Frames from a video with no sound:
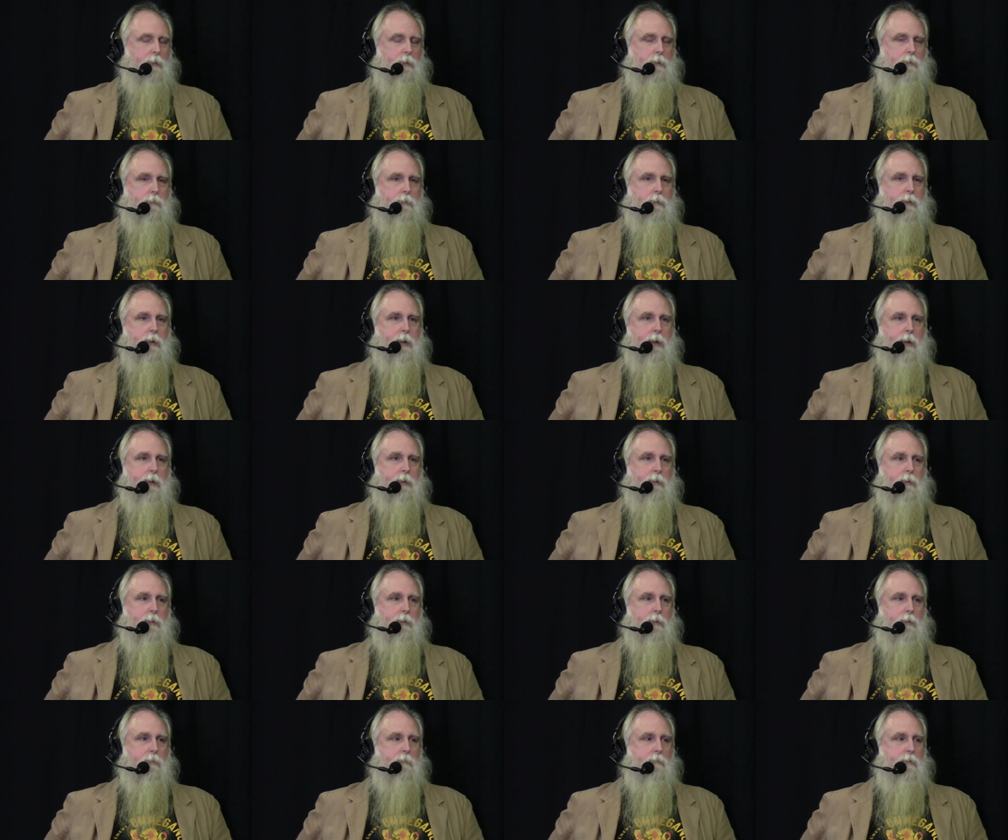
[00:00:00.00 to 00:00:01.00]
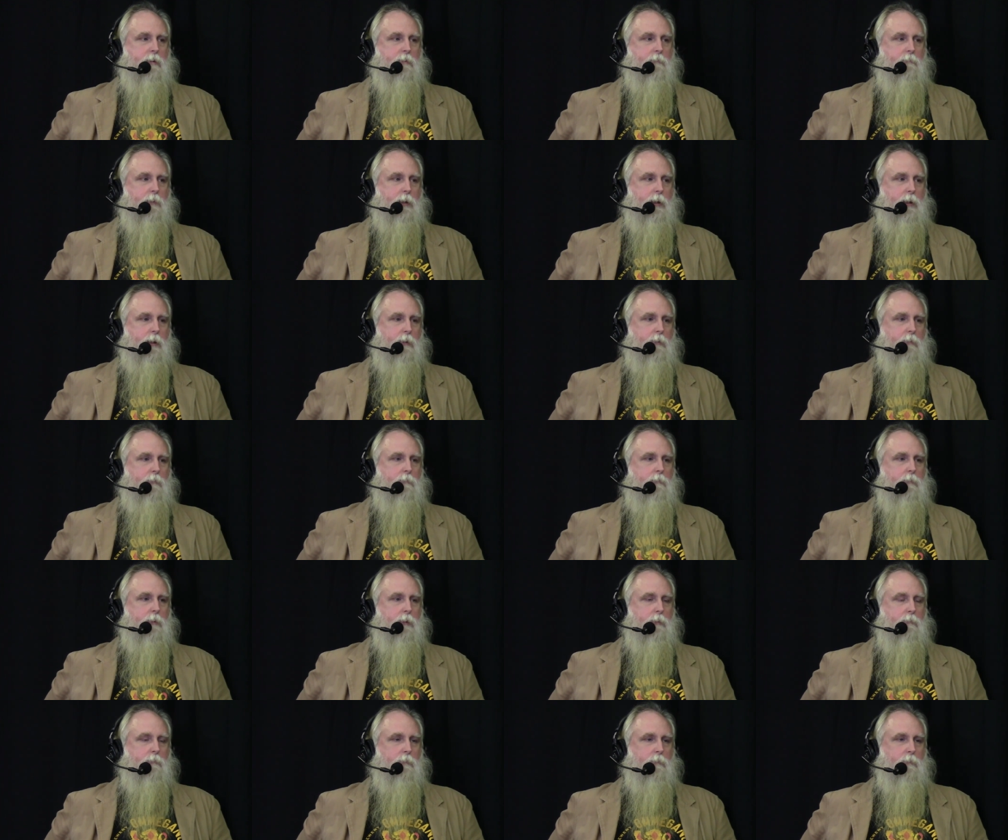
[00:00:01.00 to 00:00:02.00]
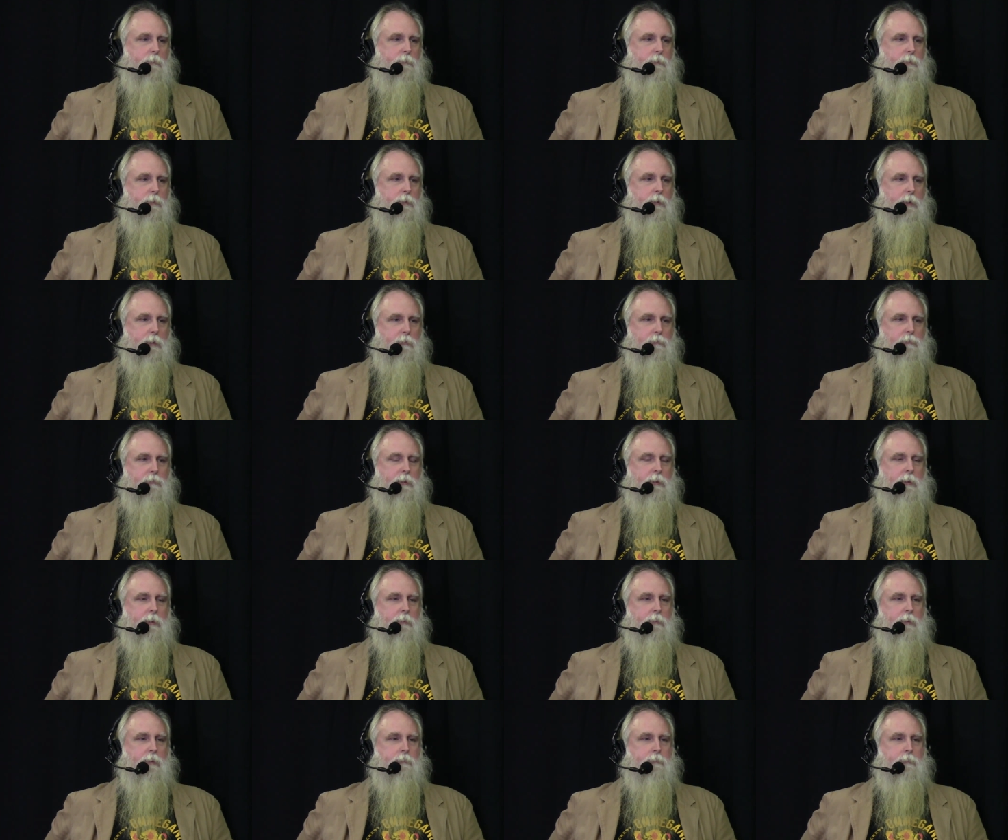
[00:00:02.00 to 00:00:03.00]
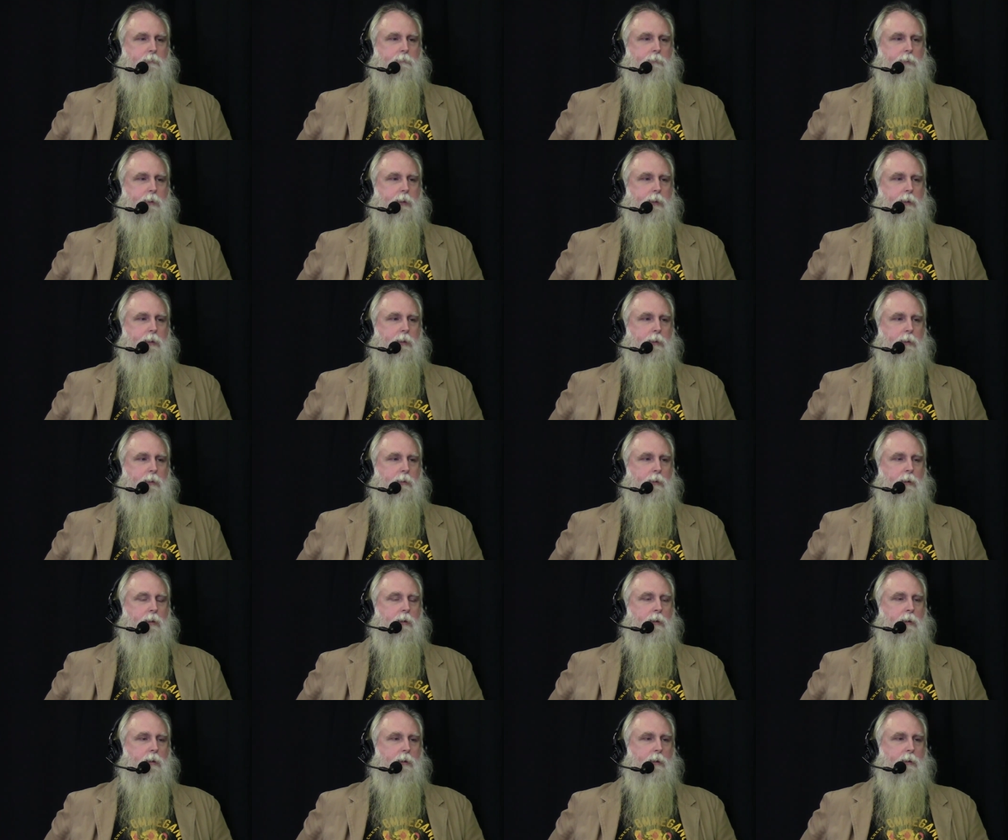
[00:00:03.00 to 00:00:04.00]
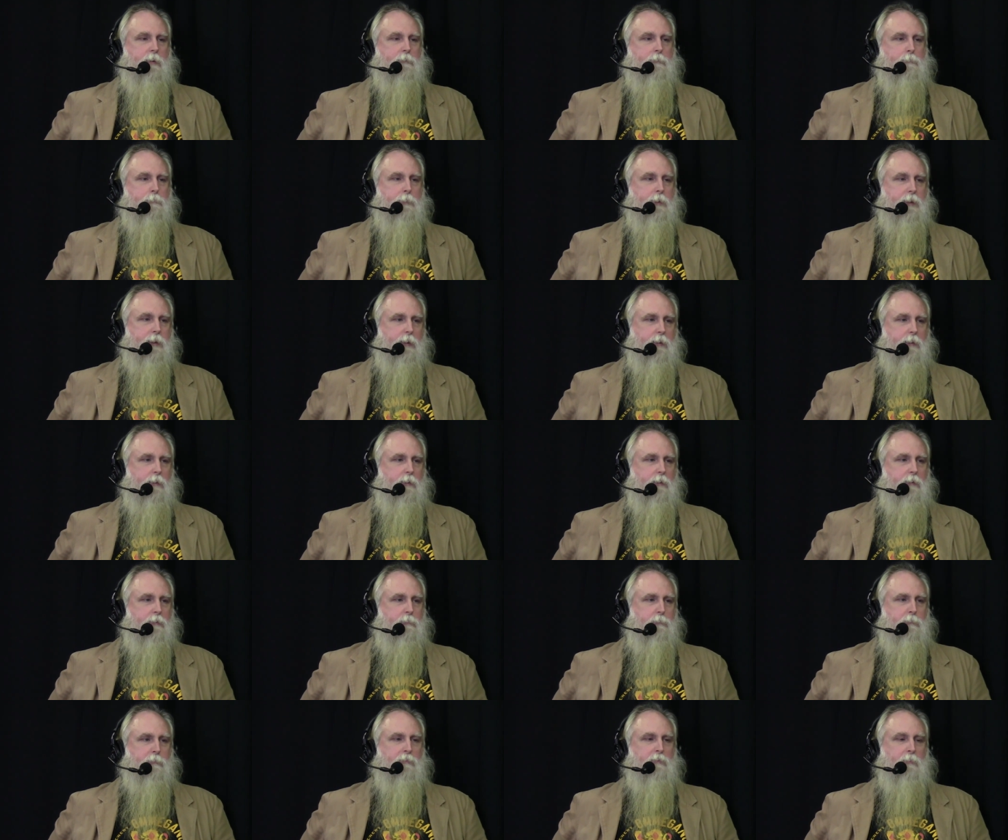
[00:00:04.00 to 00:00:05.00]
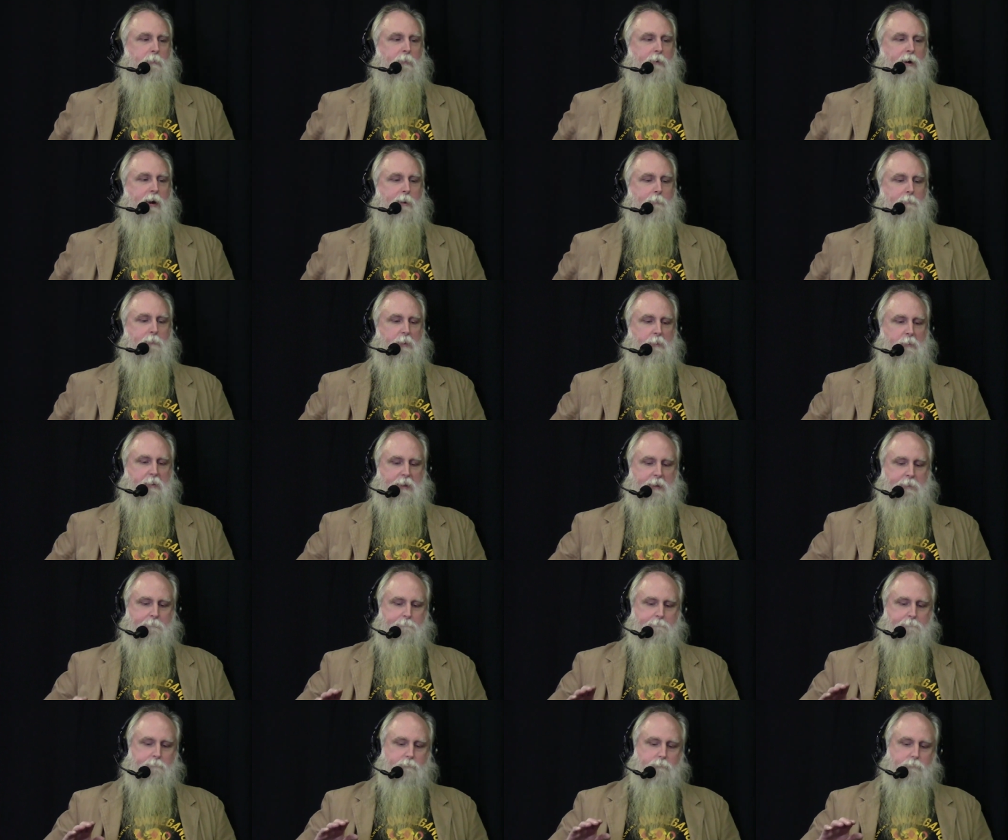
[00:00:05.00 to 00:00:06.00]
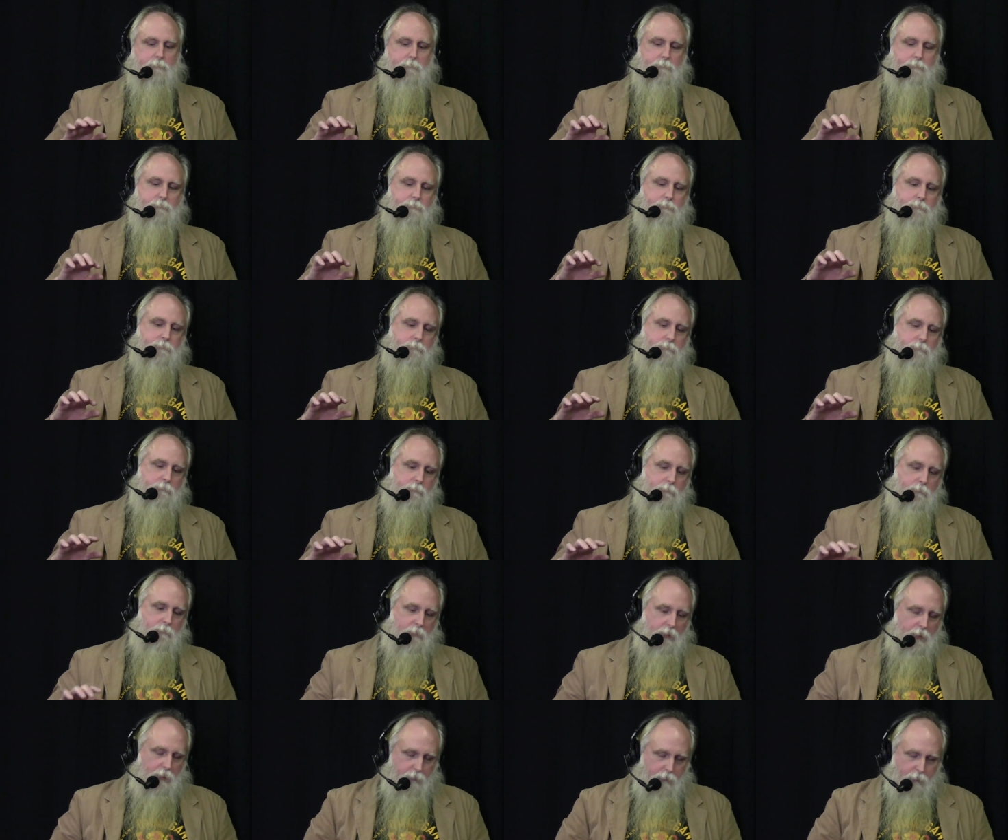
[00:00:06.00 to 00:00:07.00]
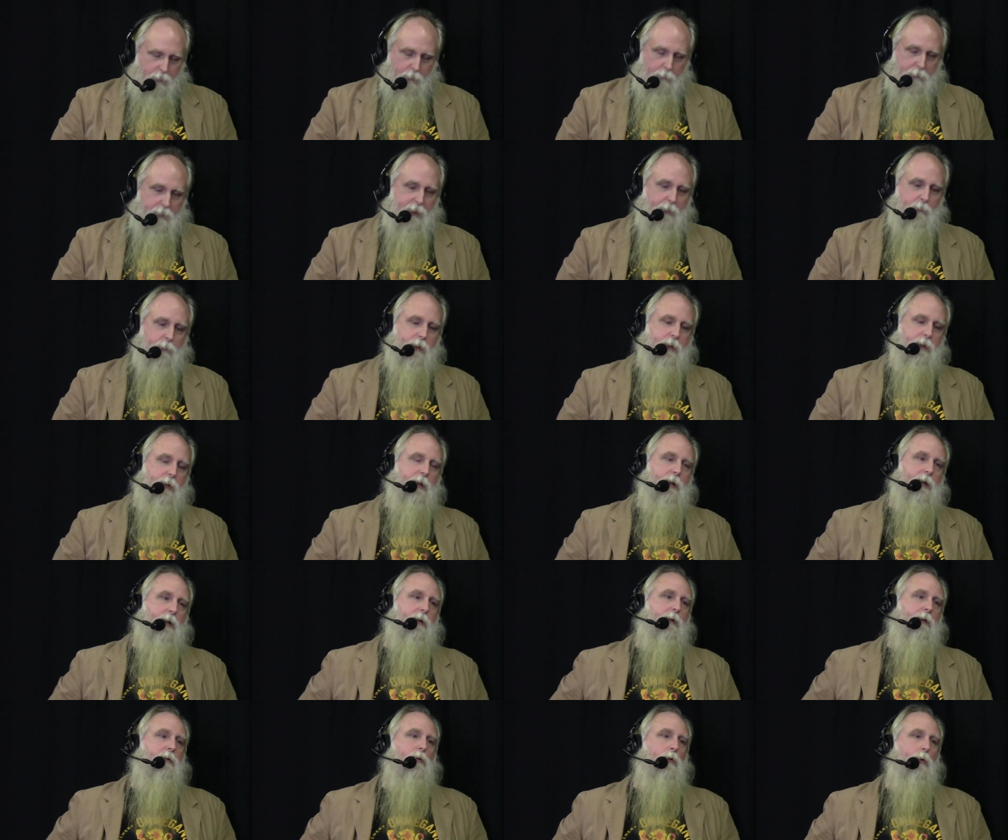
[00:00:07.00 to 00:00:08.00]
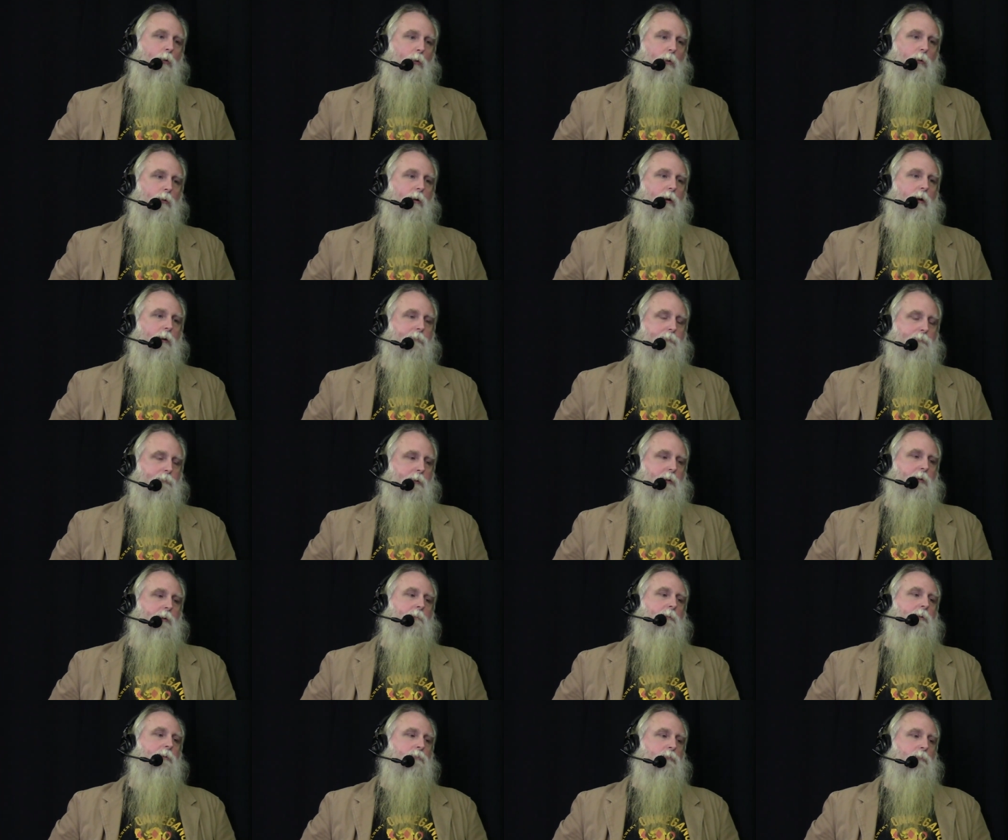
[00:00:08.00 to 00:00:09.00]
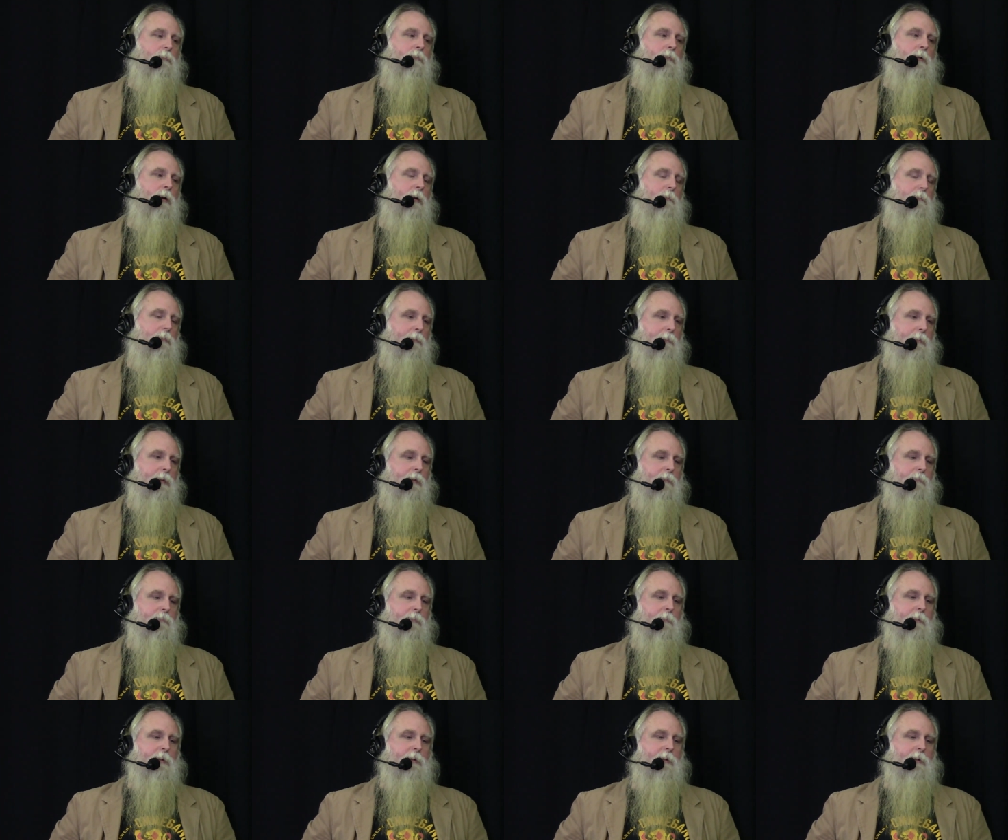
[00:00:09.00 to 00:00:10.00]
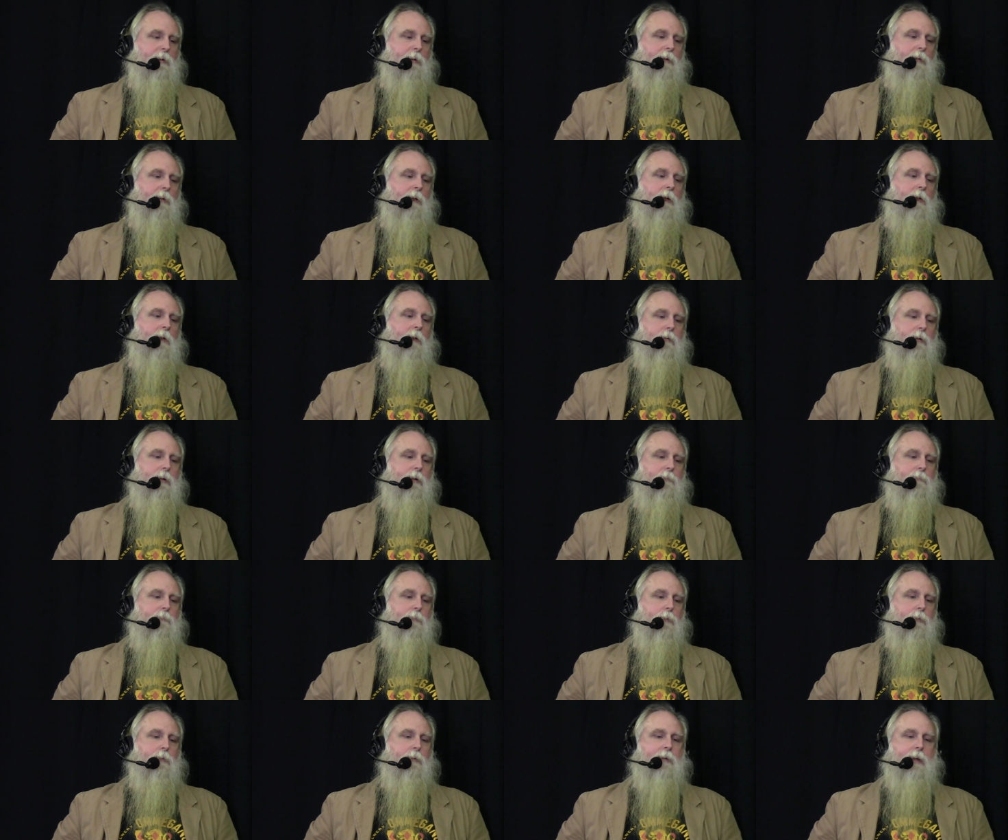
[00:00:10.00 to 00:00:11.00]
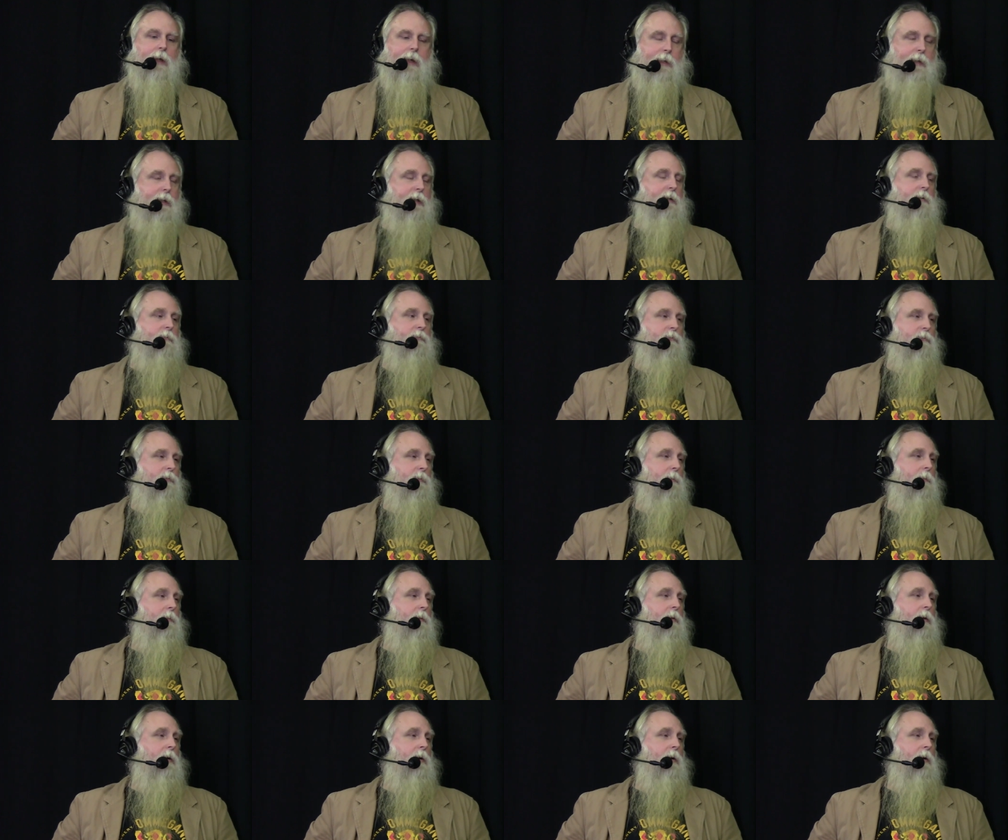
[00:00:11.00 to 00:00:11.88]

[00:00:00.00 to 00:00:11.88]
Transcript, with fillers: got in the green van and, and drove to D.C. and testified and explained this was a problem. And nobody they would did. ignore a fundamental problem in information security for Was the decades. van green?